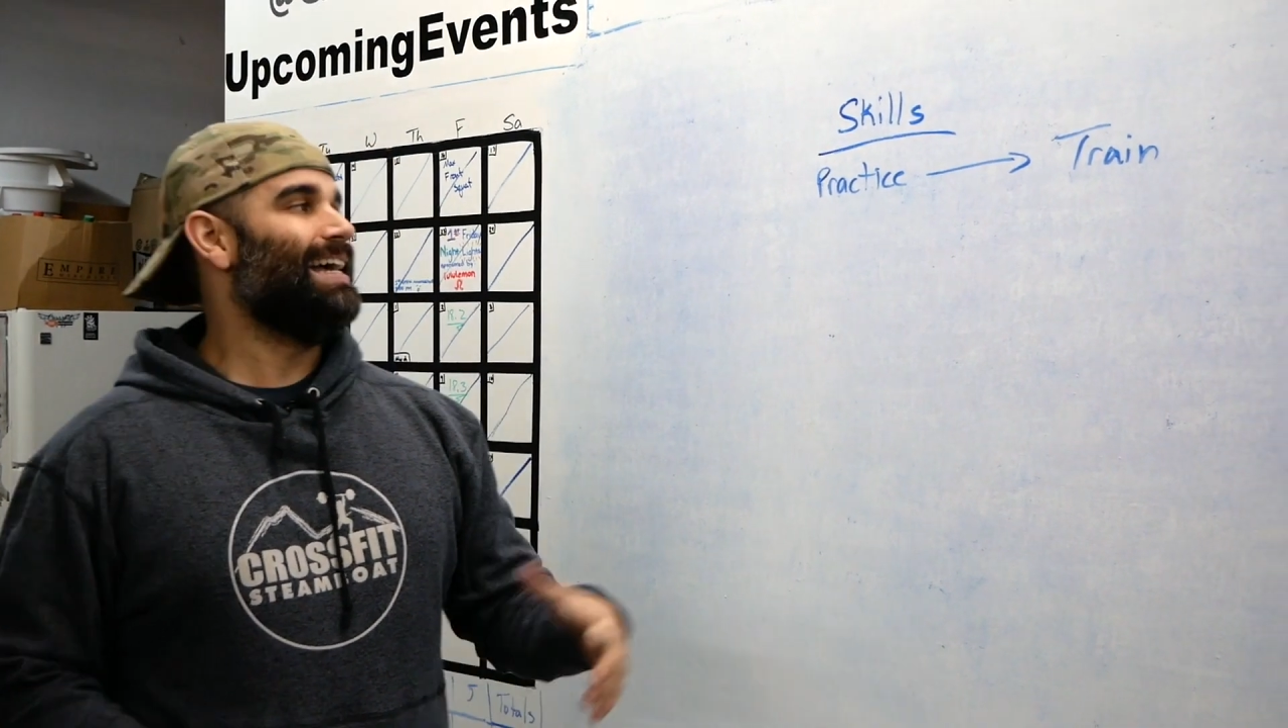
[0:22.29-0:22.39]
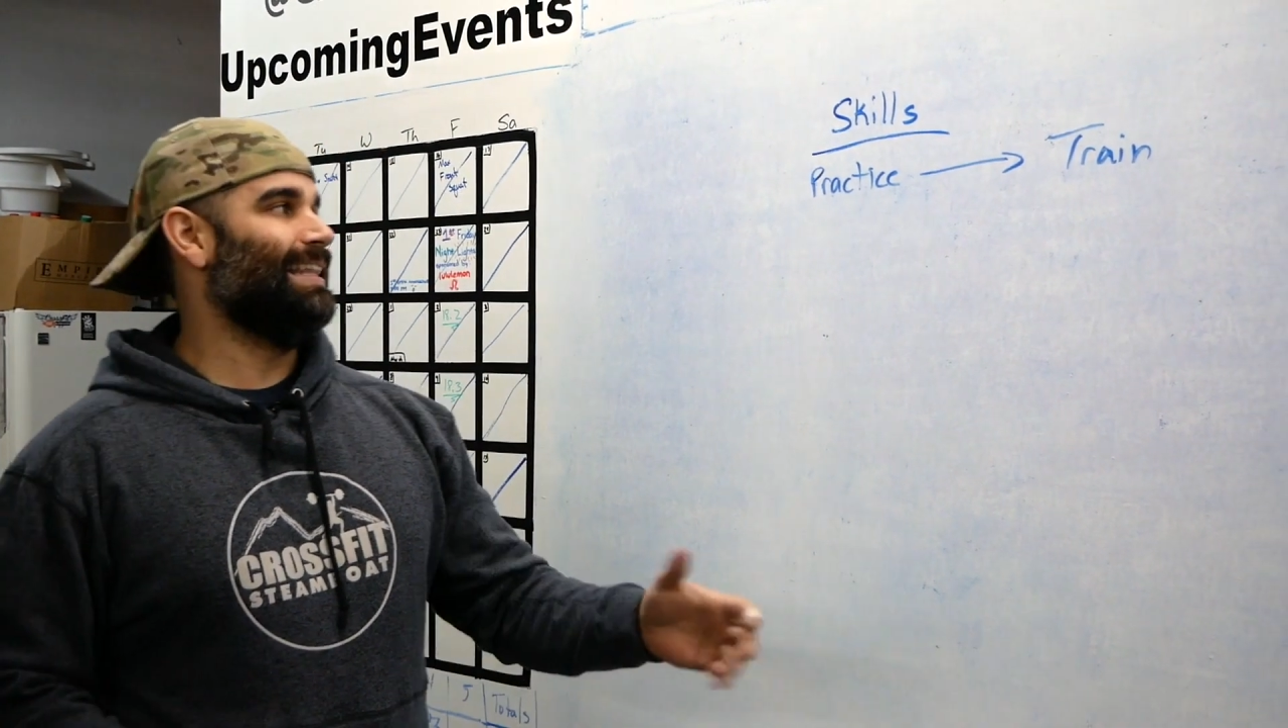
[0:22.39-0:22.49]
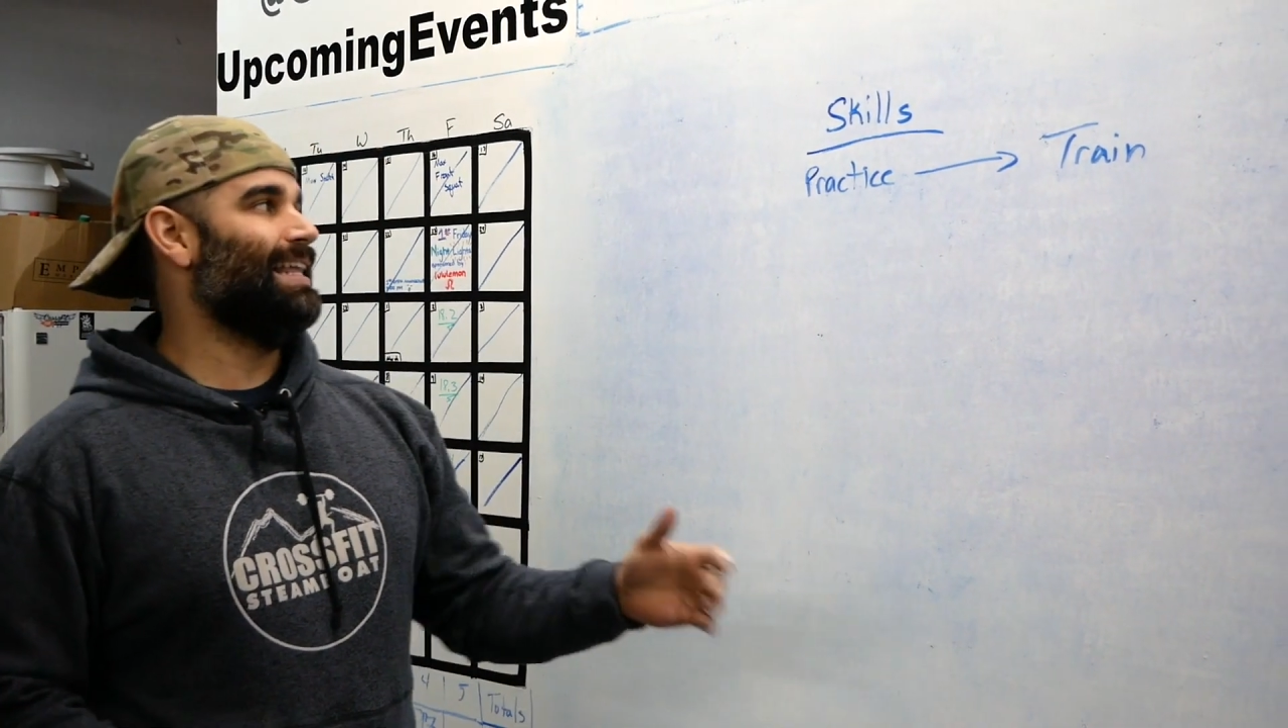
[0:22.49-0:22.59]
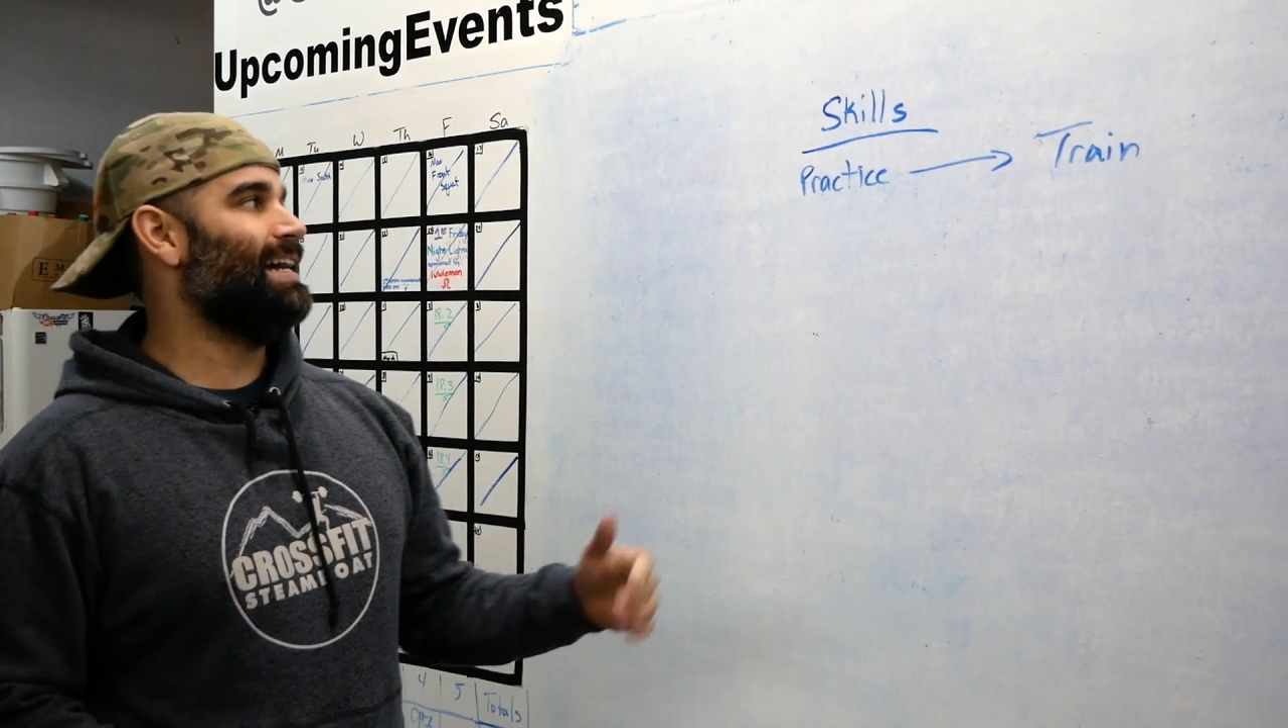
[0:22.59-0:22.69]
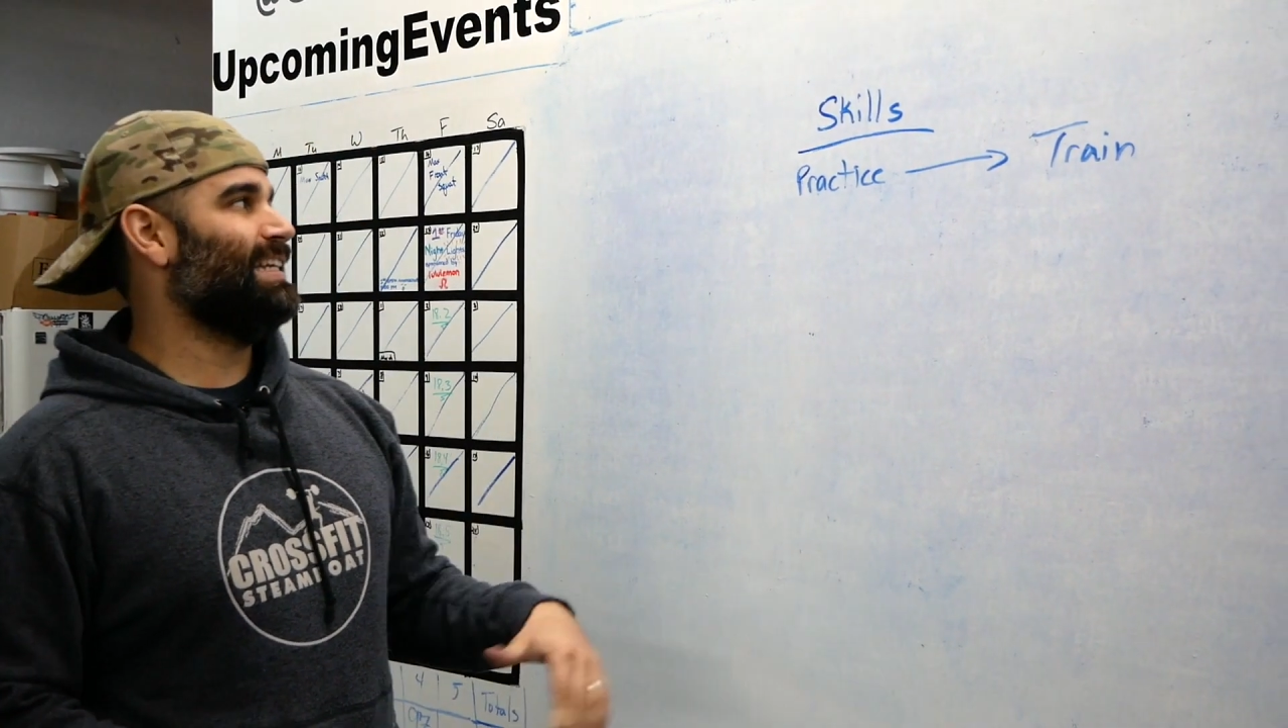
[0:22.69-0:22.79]

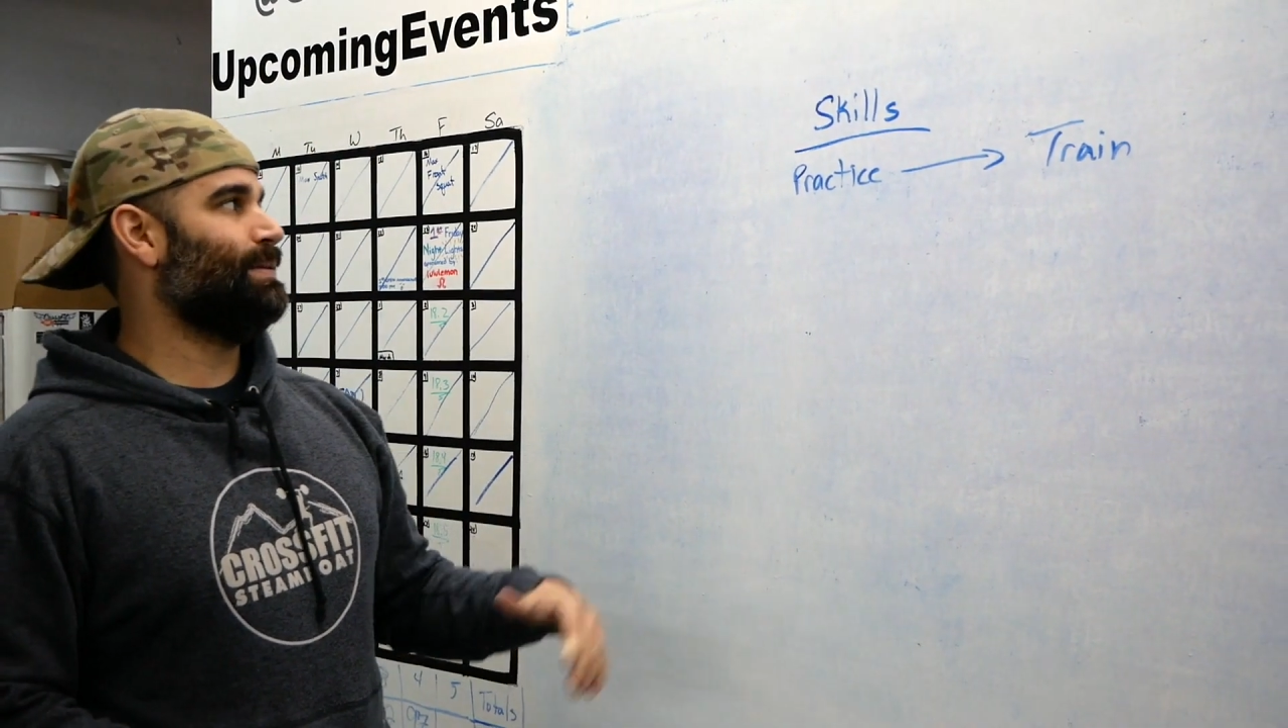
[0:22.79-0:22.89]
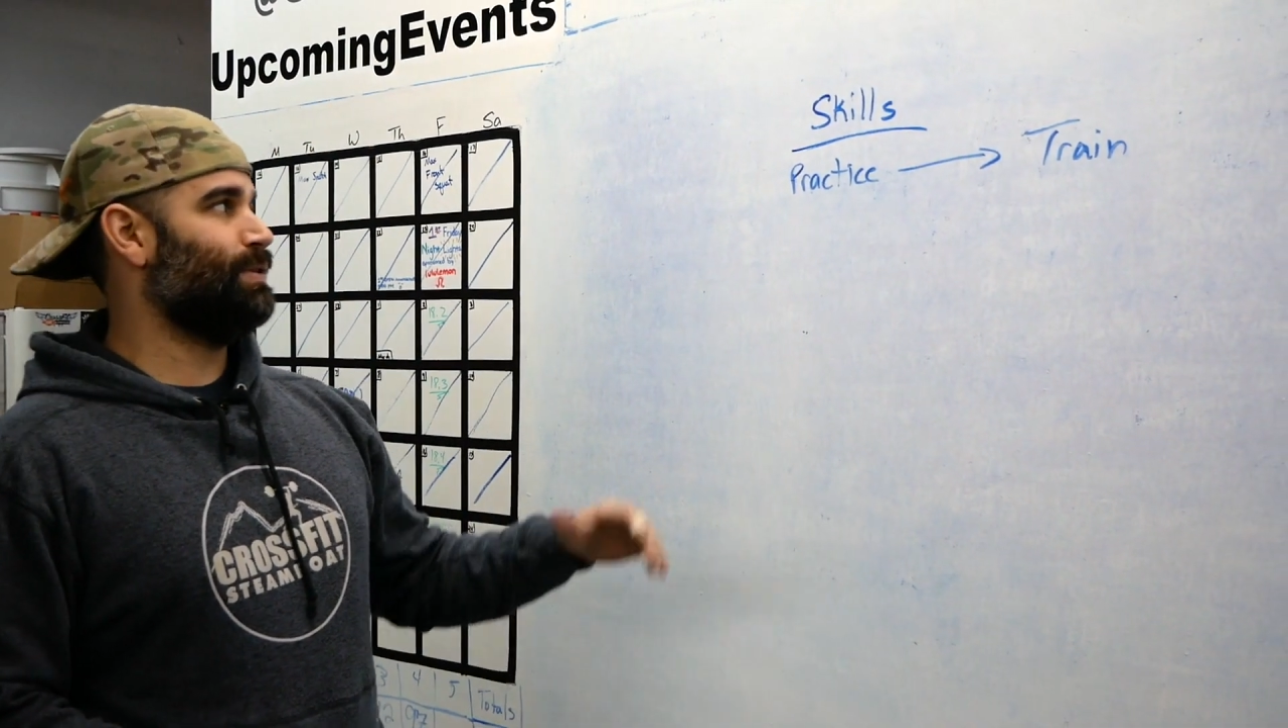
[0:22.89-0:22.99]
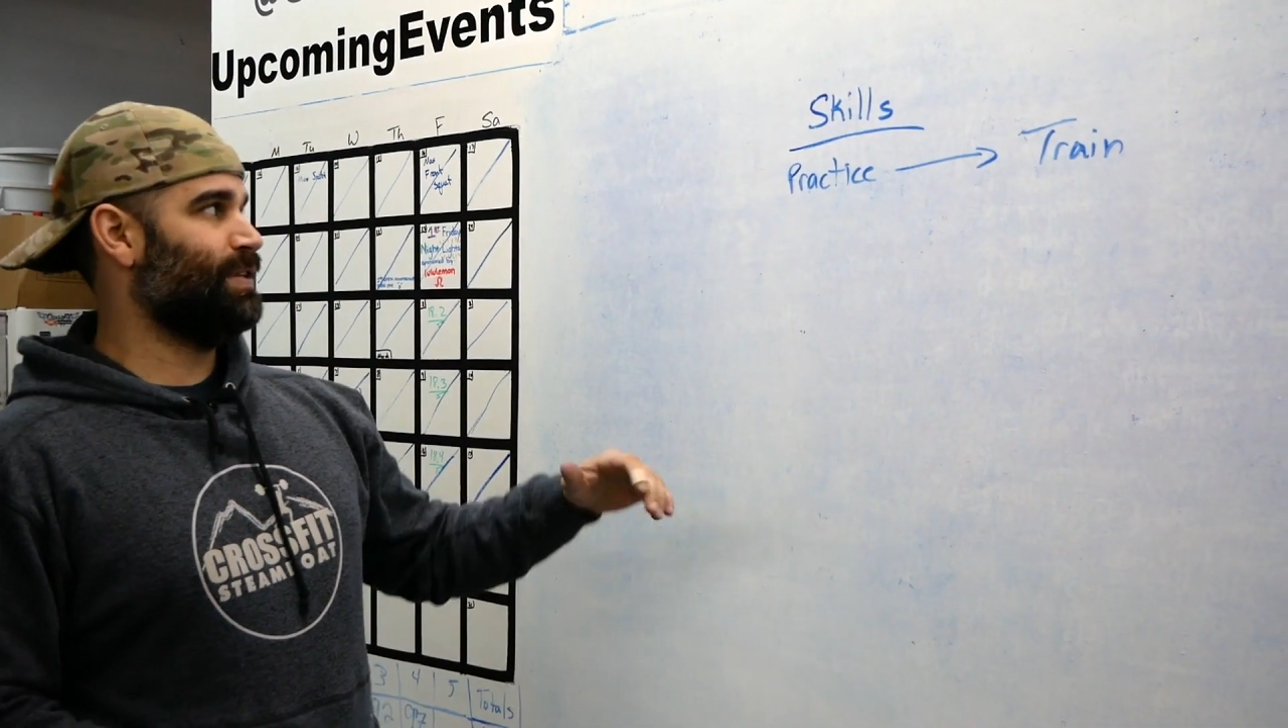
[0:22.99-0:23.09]
A lot of times we